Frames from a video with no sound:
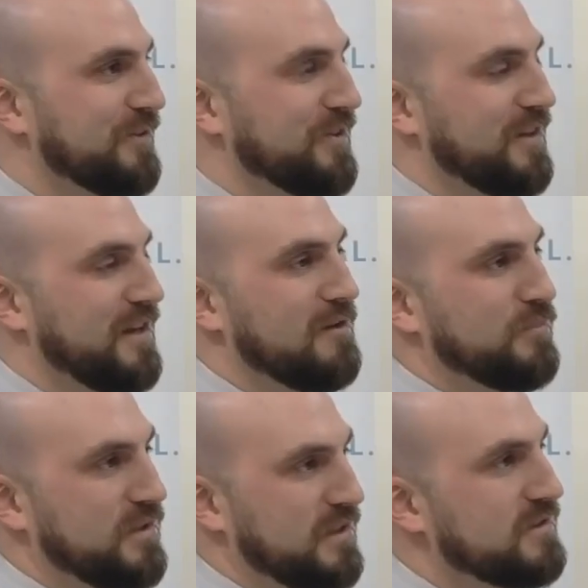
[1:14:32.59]
will figure it out.
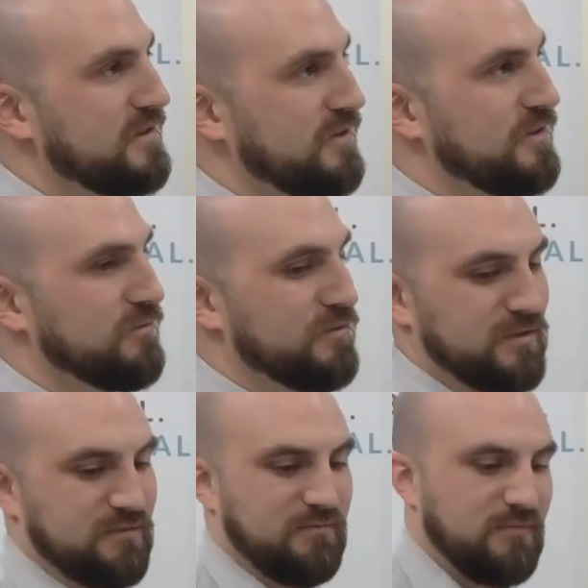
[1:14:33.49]
But it's you know there
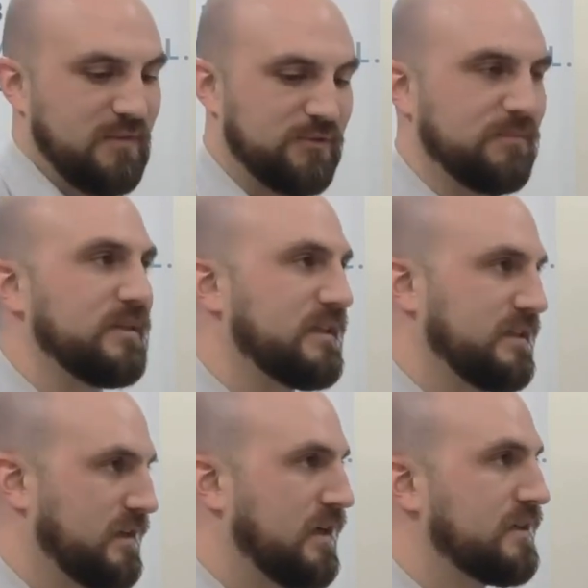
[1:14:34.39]
was there was yeah. a
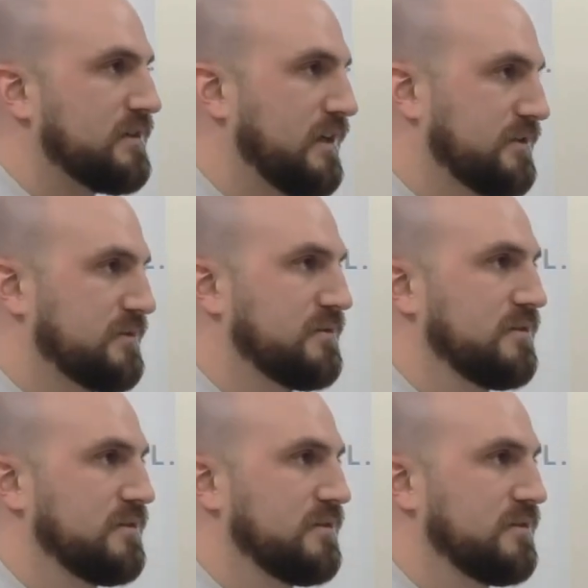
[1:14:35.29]
meaning and context.